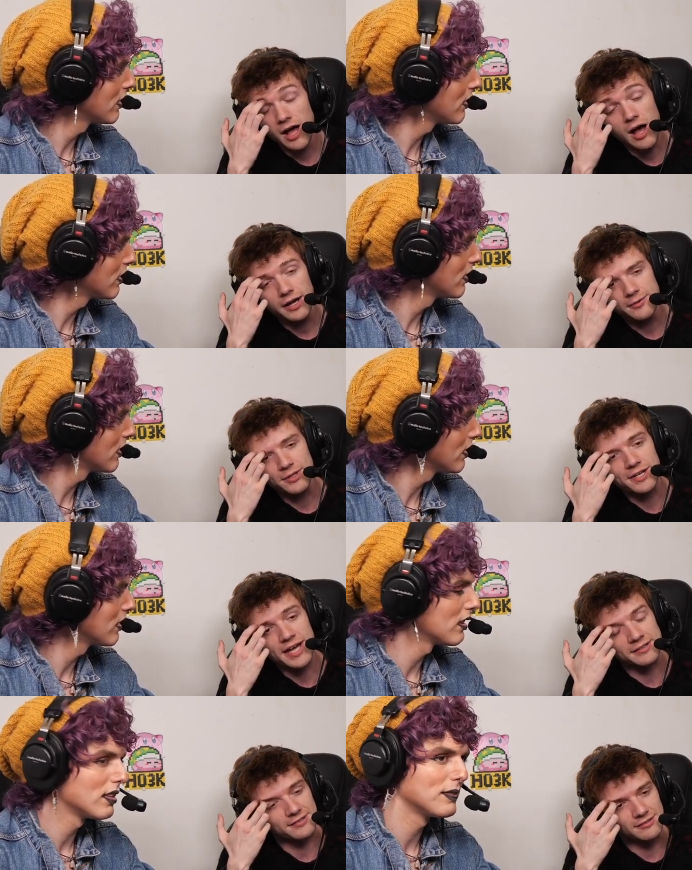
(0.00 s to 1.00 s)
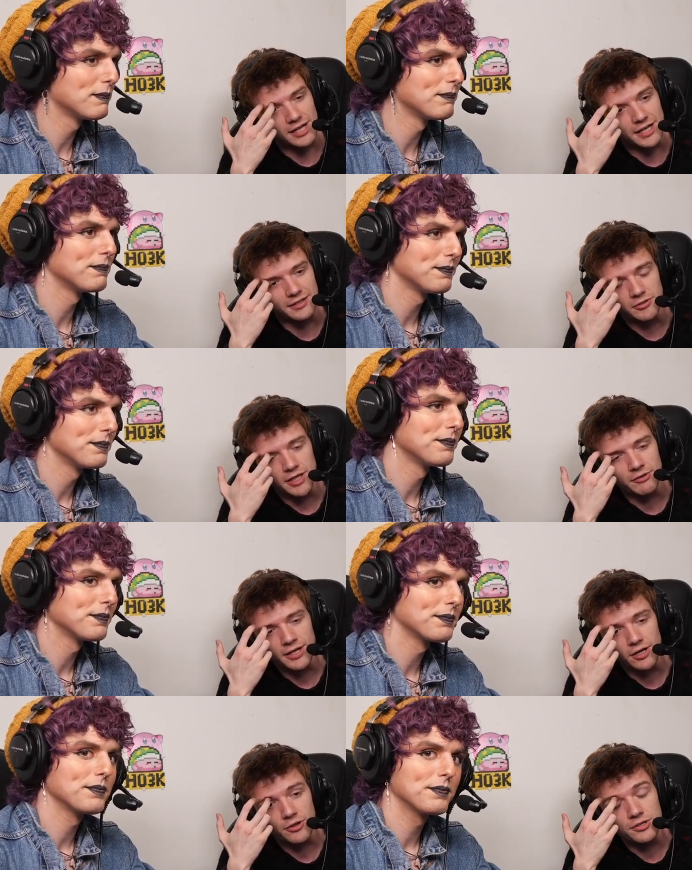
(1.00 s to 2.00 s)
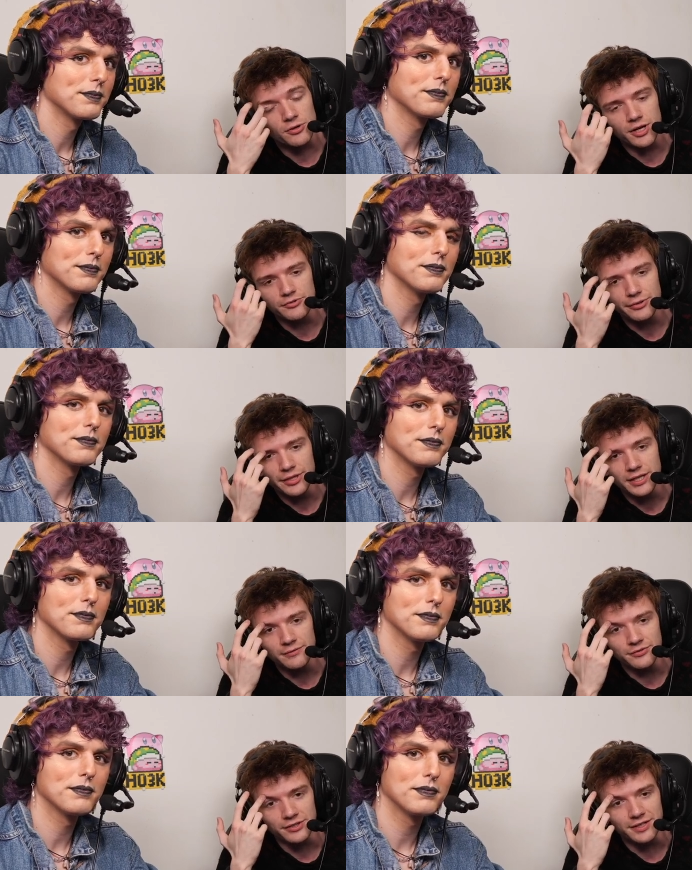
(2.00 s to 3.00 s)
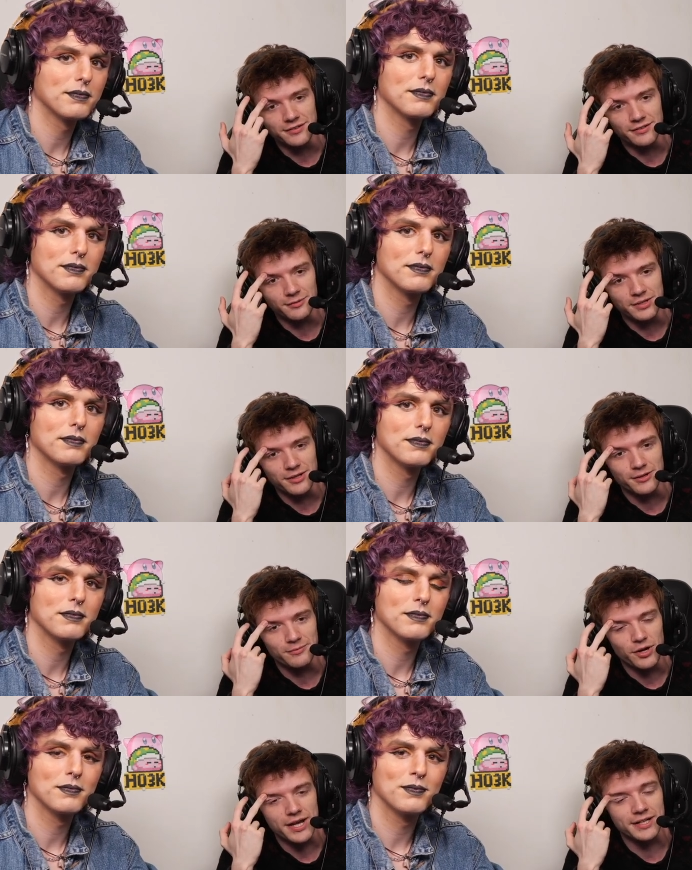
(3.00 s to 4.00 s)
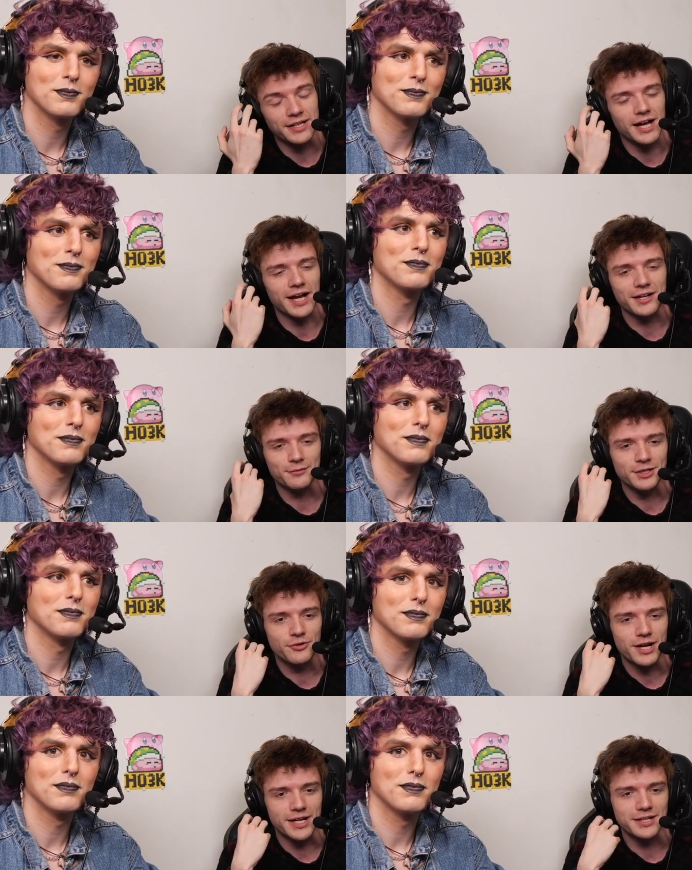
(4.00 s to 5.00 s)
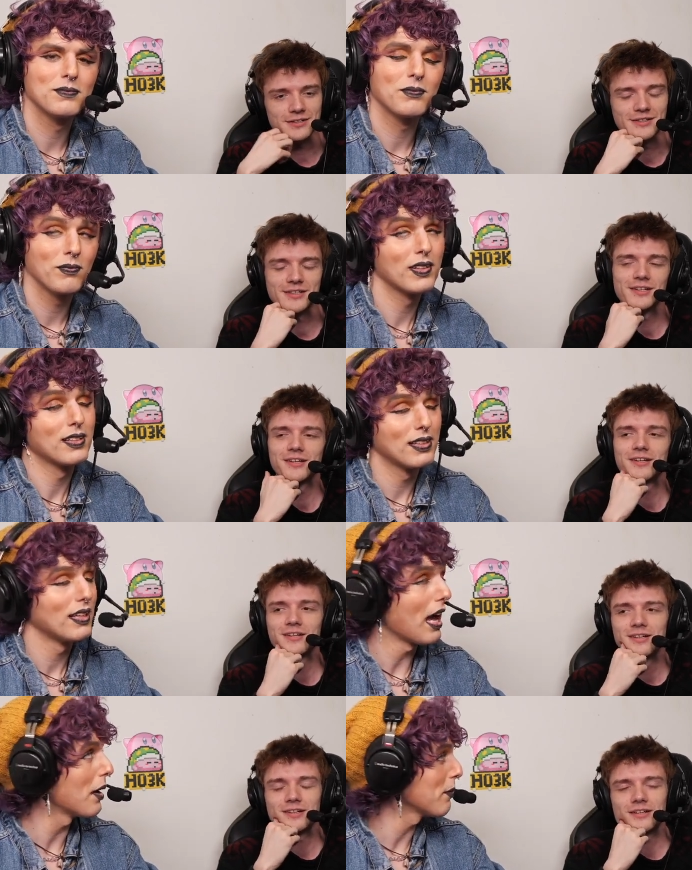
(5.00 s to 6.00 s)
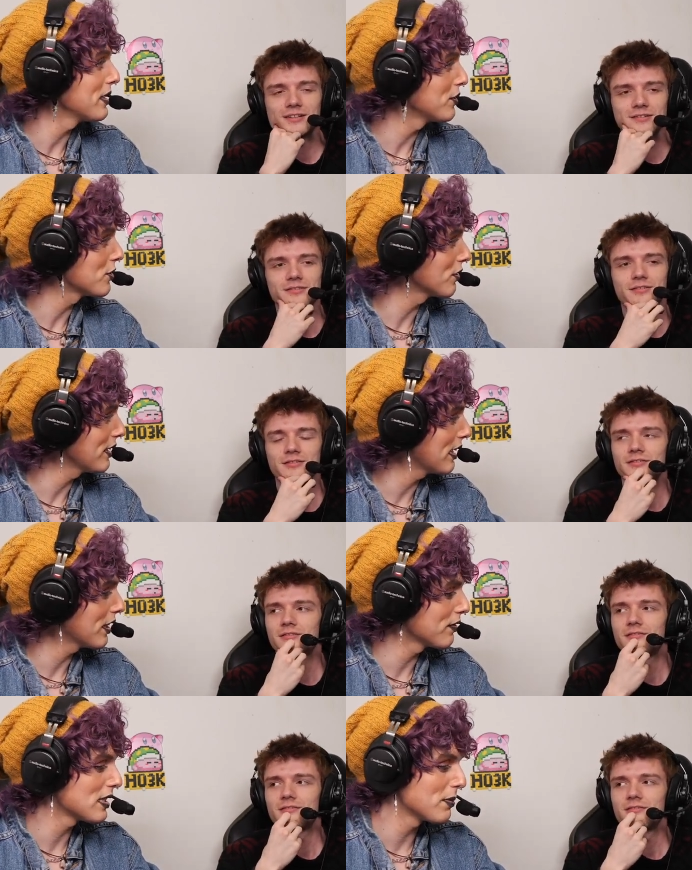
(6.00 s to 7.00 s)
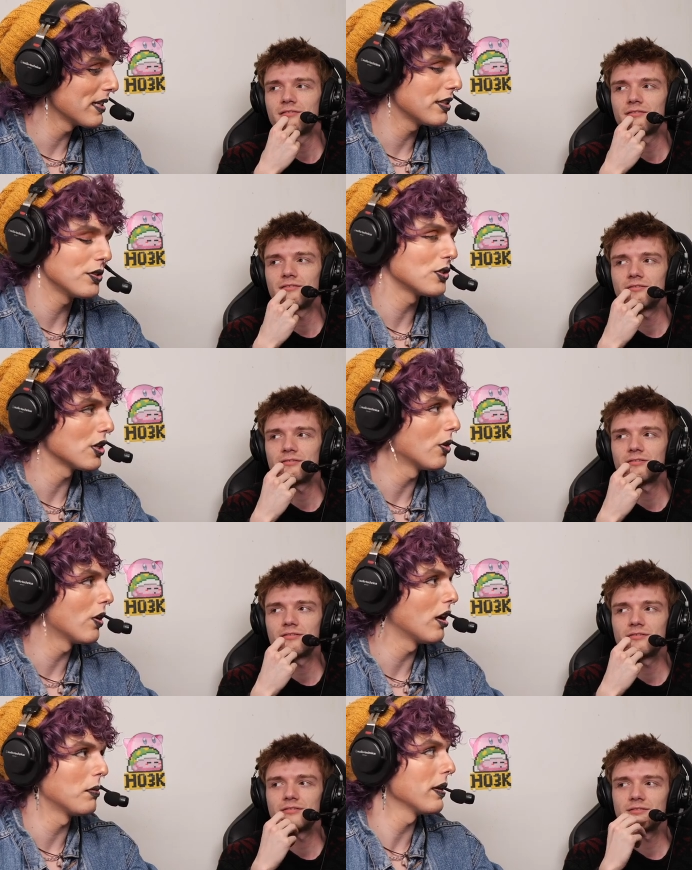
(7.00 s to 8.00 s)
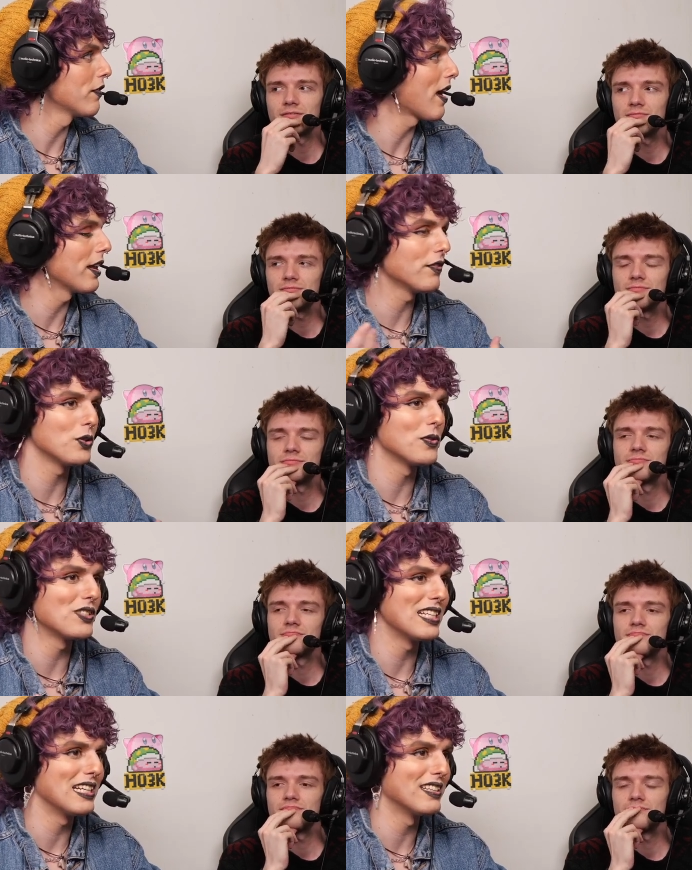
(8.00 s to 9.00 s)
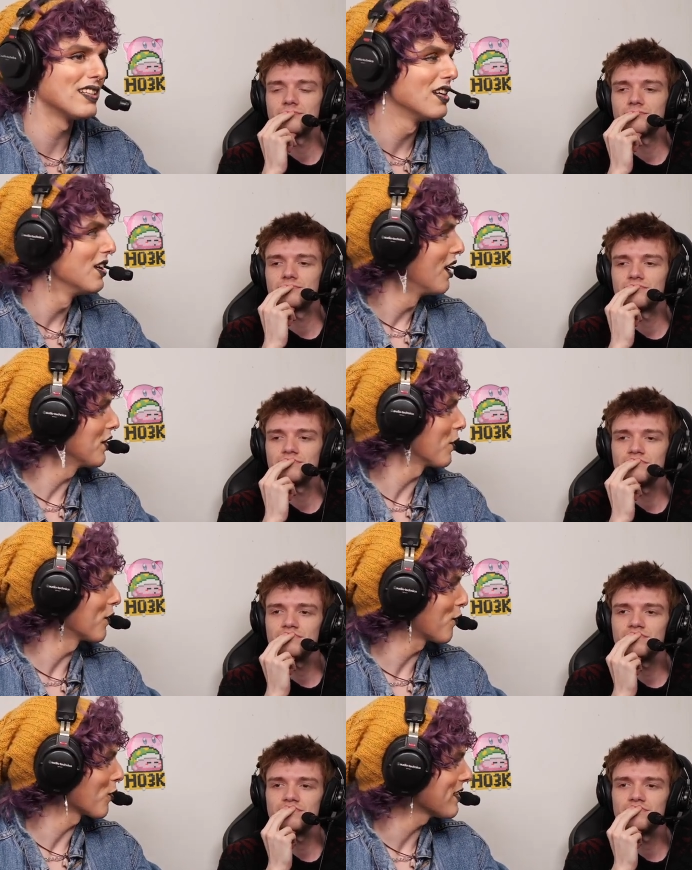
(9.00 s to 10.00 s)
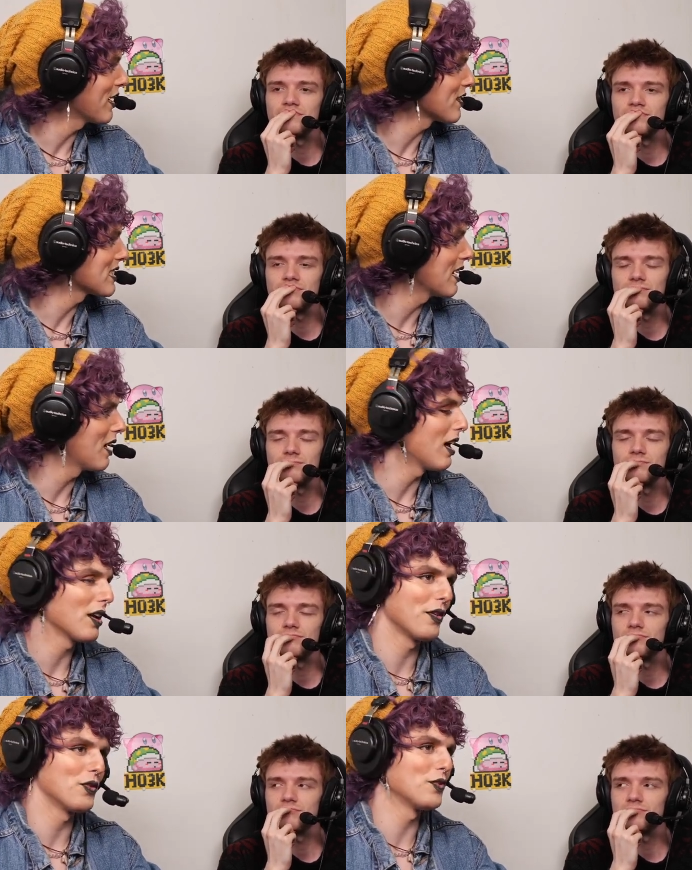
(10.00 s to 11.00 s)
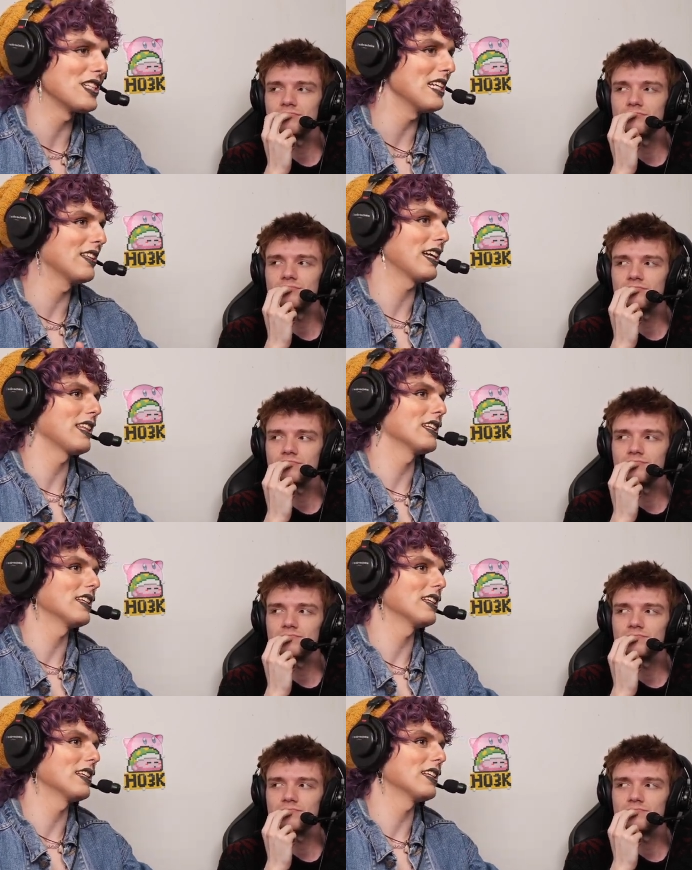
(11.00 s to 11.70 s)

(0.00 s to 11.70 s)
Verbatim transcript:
Speaker 1: ah, oh, I'm gonna be the next like whatever the hell the new Hundred Thieves is. I'll be their branding guy. It'll be great.
Speaker 2: I mean, you certainly got the resume to do so. Um, if any of you have seen, you know, unfortunately, out of stuff, if you've seen like